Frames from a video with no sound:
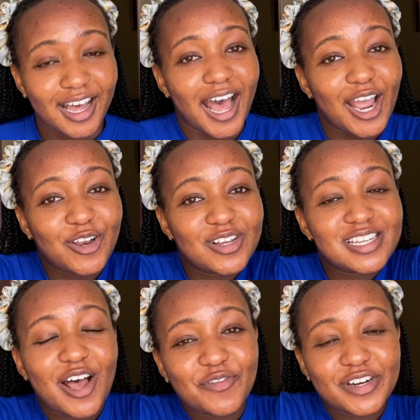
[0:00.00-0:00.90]
I don't
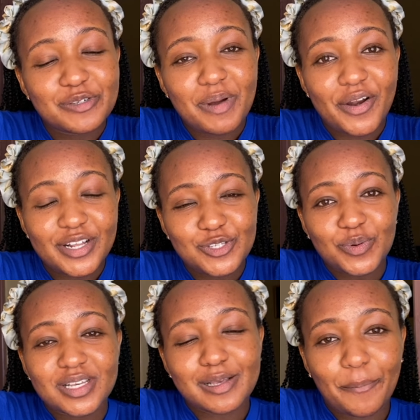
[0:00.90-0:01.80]
have rich parents who
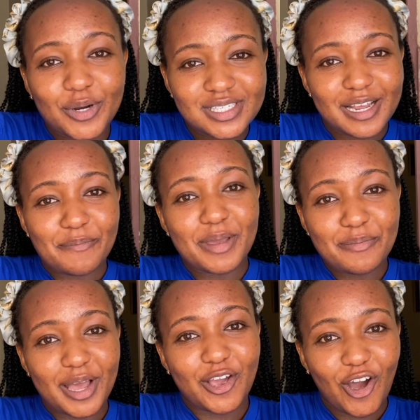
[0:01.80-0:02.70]
are supporting me.
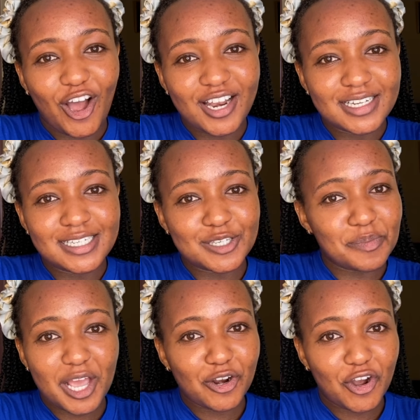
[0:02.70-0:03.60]
My God, it is
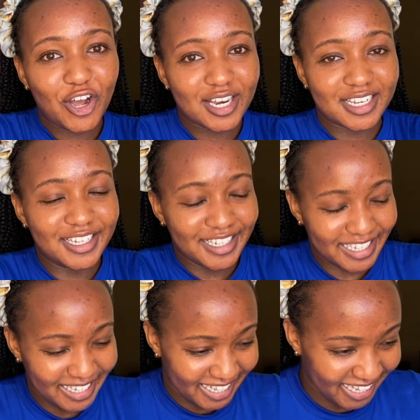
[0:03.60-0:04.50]
me and God.
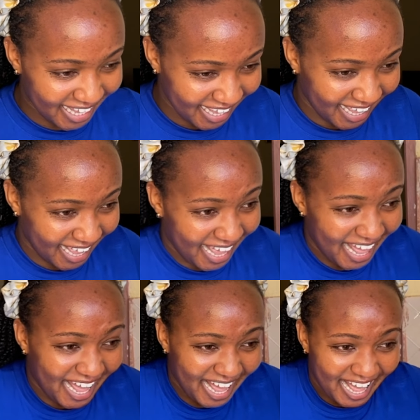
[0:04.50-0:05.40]

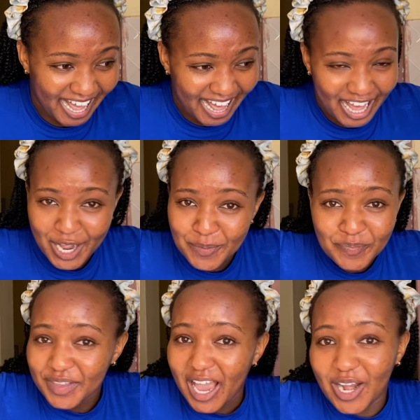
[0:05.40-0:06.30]

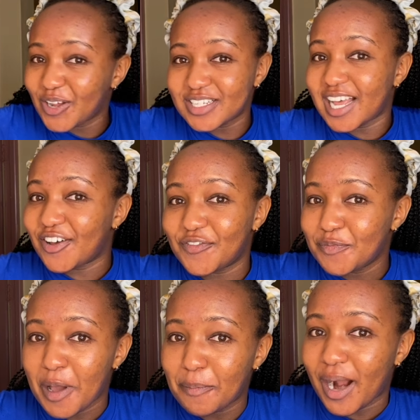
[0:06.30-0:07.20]
I don't have
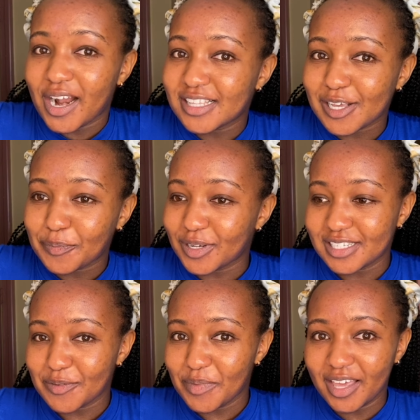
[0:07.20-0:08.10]
my parents
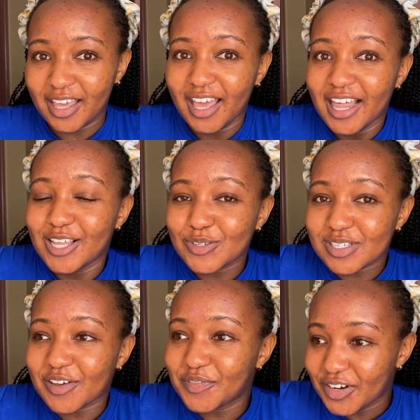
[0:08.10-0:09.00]
supporting me. This was
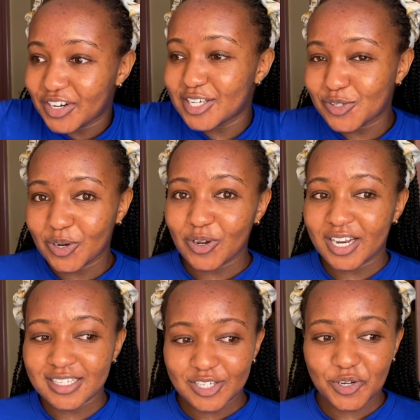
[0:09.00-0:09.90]
a very solo
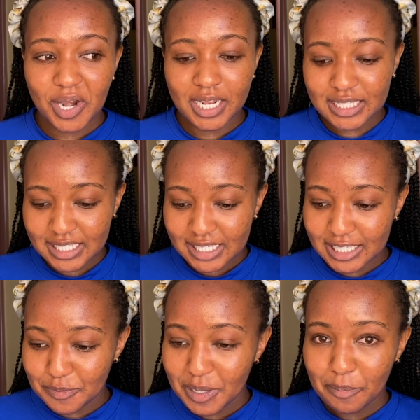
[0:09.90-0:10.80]
decision.
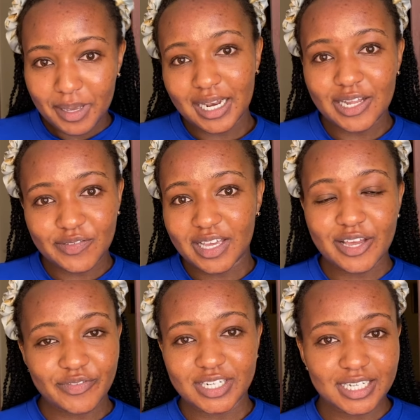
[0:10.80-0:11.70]
It's been me living
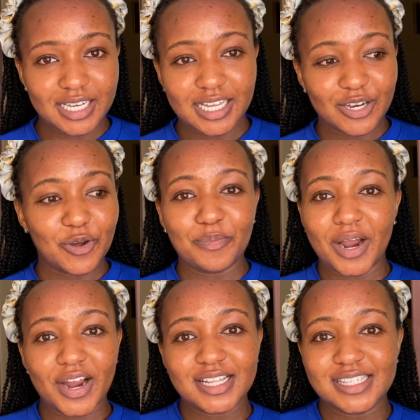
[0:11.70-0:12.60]
every day. No
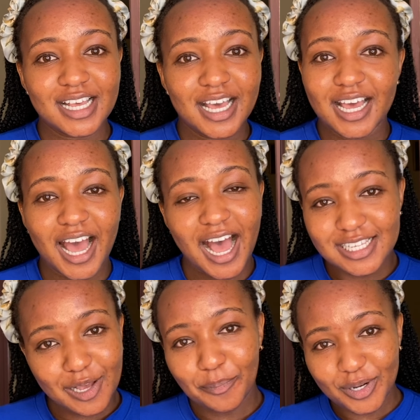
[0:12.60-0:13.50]
parents are
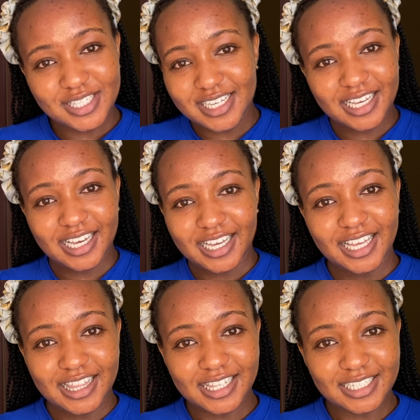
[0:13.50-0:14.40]
supporting
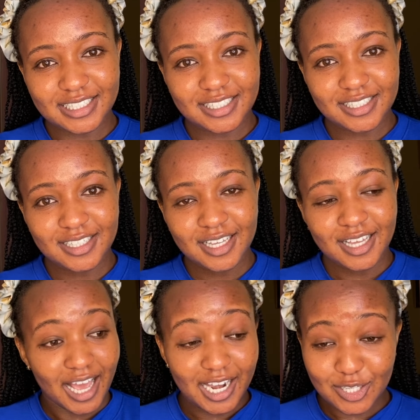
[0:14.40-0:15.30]
in this.
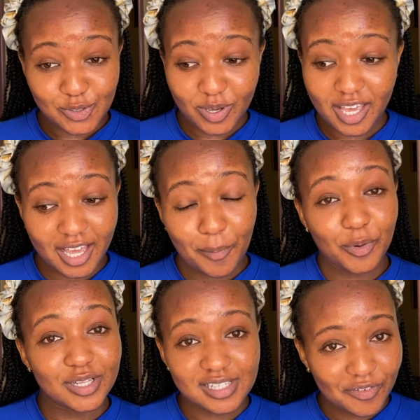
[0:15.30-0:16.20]
And it's okay. I'm
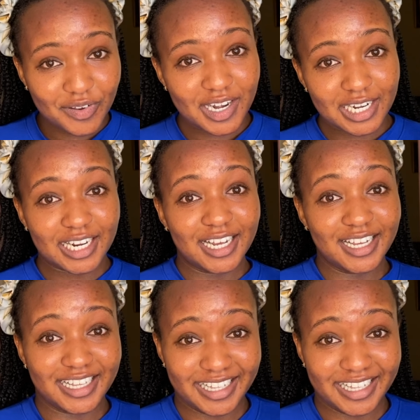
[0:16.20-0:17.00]
not suffering.